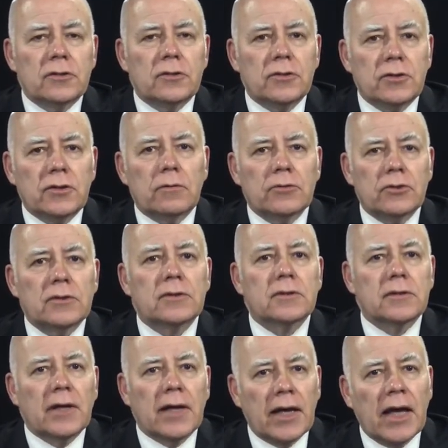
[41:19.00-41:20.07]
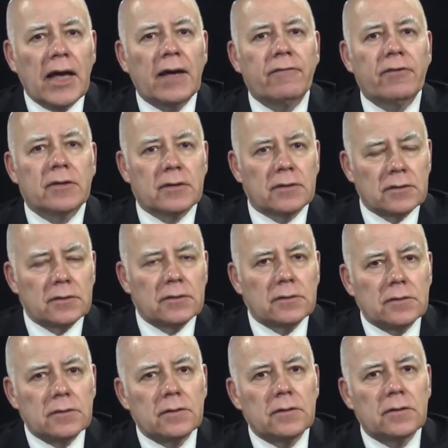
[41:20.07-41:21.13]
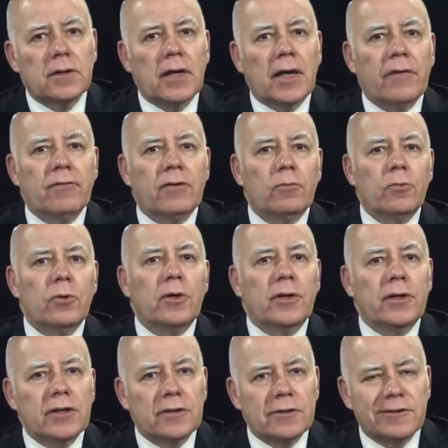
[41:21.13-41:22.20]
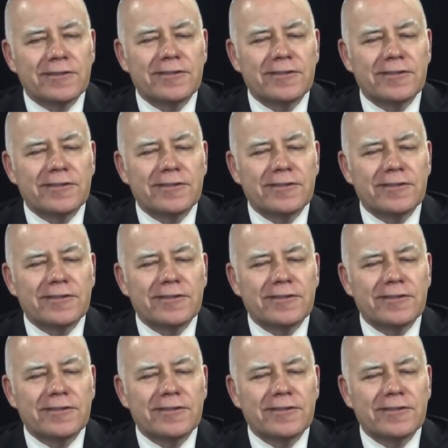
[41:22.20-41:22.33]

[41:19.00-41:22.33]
you know, just haven't haven't really